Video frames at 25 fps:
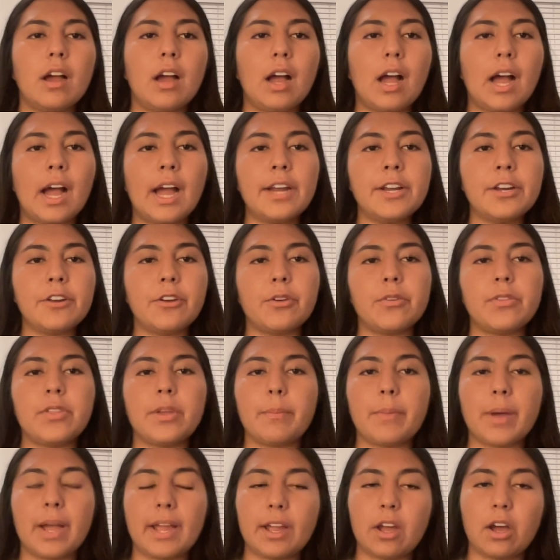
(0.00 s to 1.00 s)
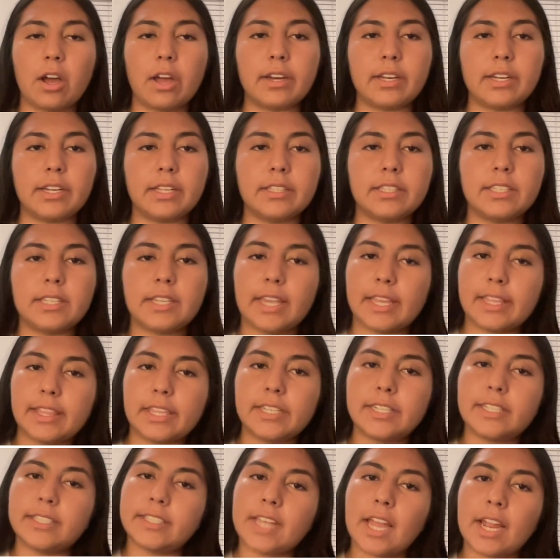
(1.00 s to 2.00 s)
I know that my audience gained the
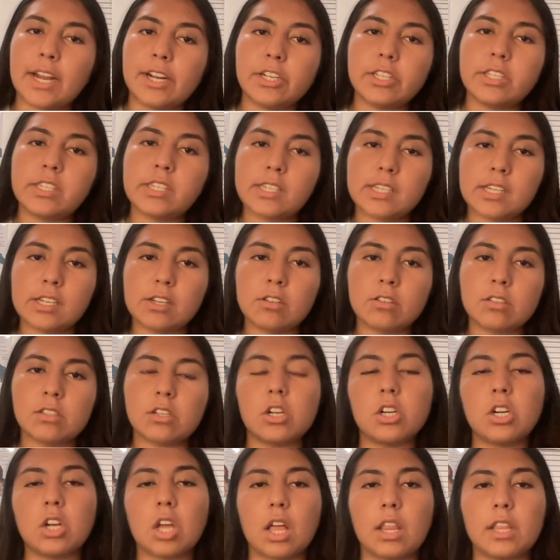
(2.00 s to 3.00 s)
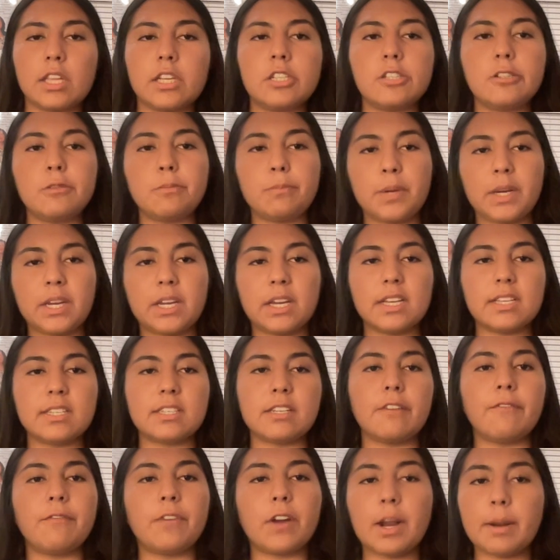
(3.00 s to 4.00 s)
desired skills or knowledge because
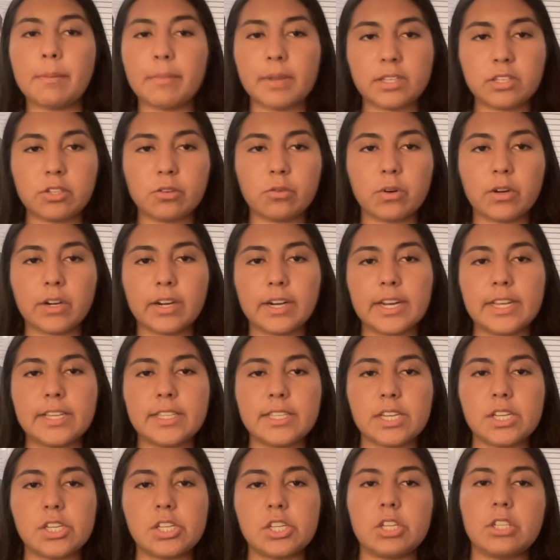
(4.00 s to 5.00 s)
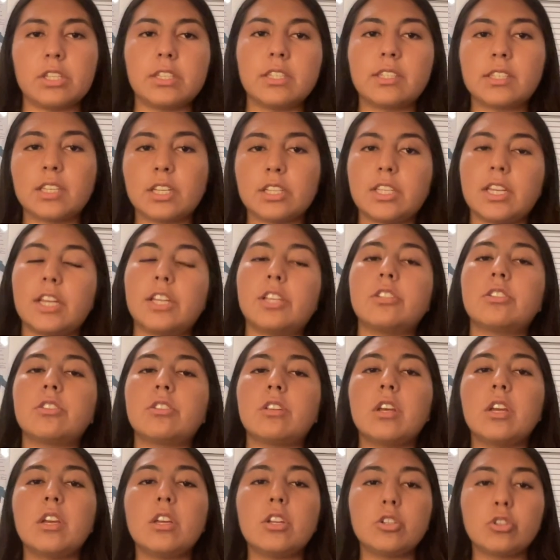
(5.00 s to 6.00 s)
environmental organizations such as
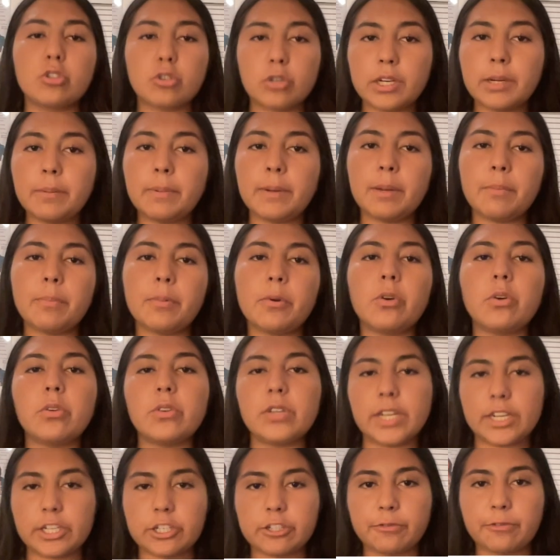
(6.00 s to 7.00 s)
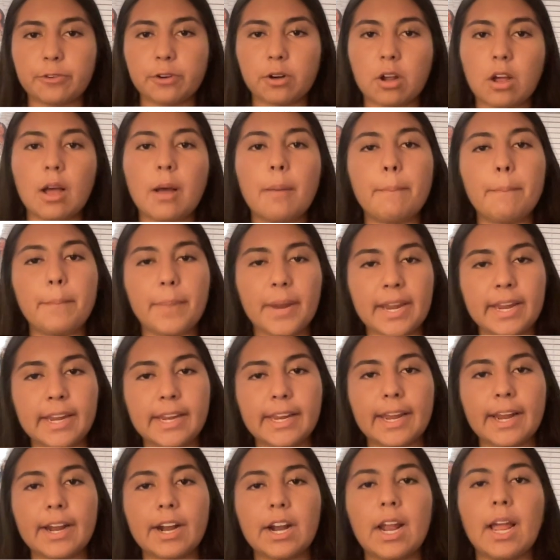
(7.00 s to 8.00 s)
Tree People, Nature for All, Paint
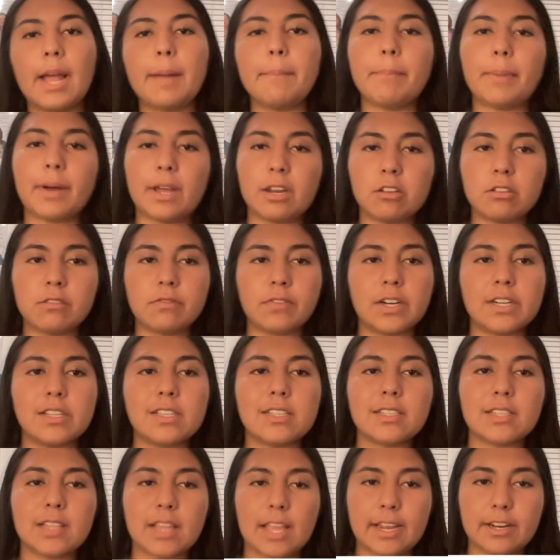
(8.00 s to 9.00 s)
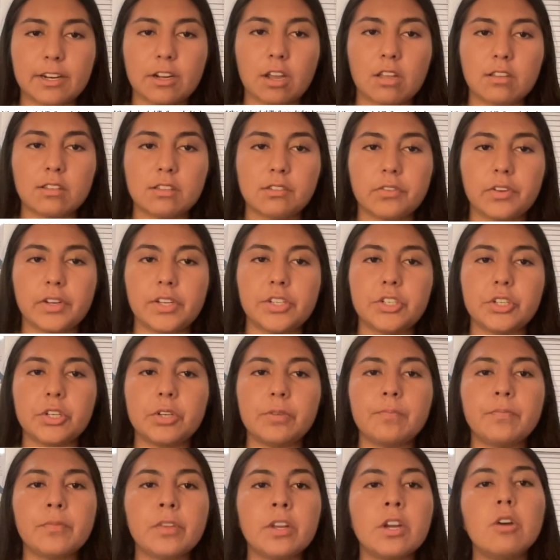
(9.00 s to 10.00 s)
Care, and Palos Verdes Land Conservation
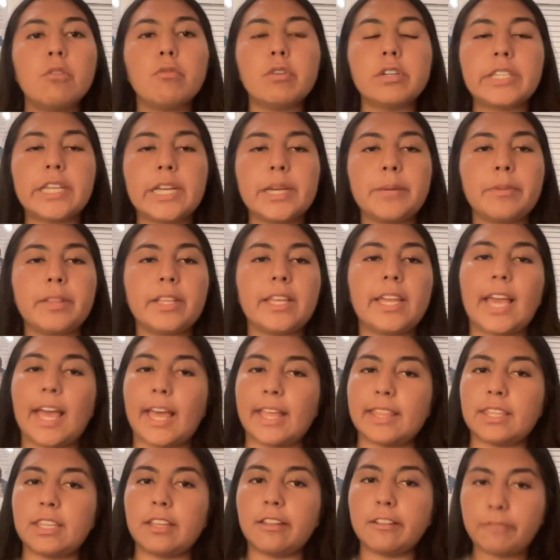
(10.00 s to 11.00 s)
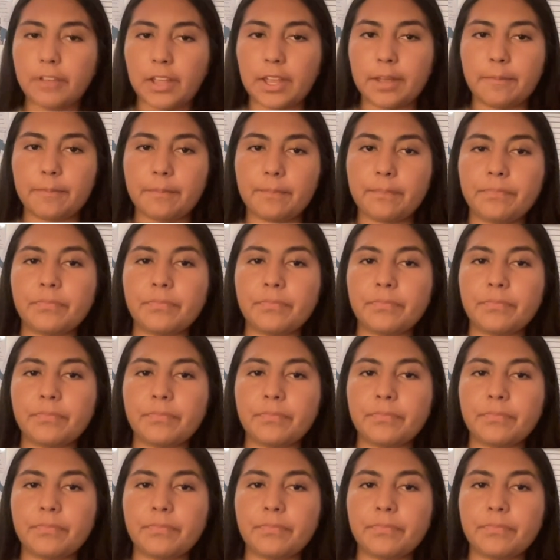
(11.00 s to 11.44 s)
were tabling at the event.